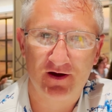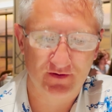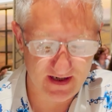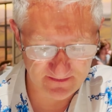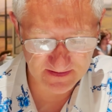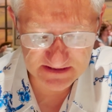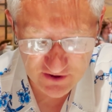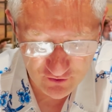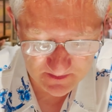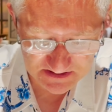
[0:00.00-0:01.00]
Okay, the
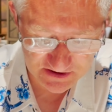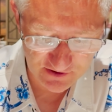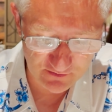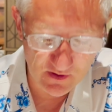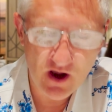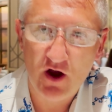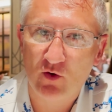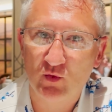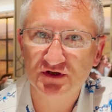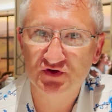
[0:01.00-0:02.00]
tiramisu
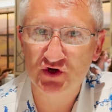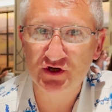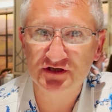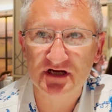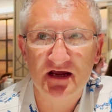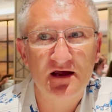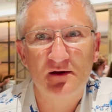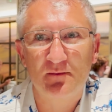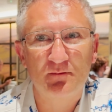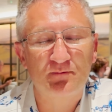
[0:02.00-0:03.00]
was good,
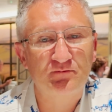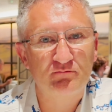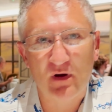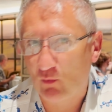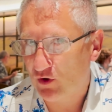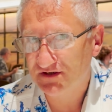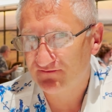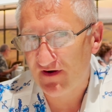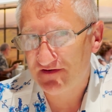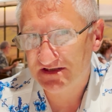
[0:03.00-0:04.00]
but wasn't
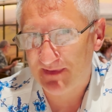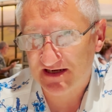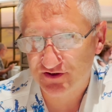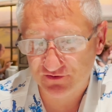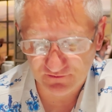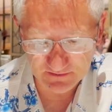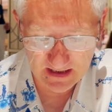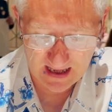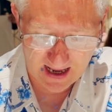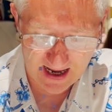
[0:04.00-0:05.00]
very special,
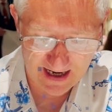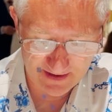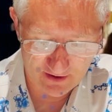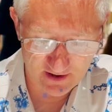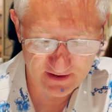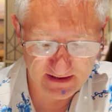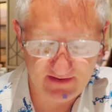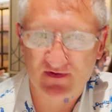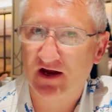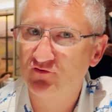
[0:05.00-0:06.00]
and I'm going to
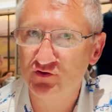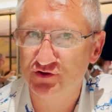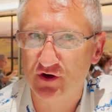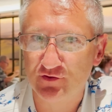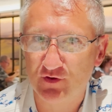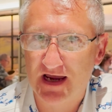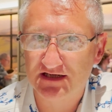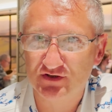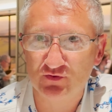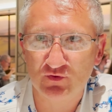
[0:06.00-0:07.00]
give it a Crucial UK
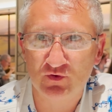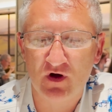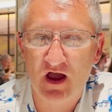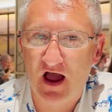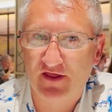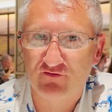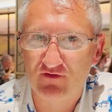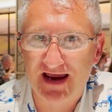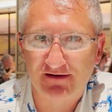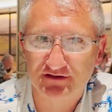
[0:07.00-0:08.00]
score, a
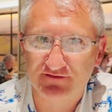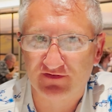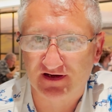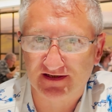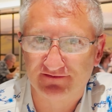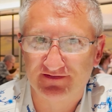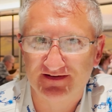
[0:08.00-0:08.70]
3 out of 5.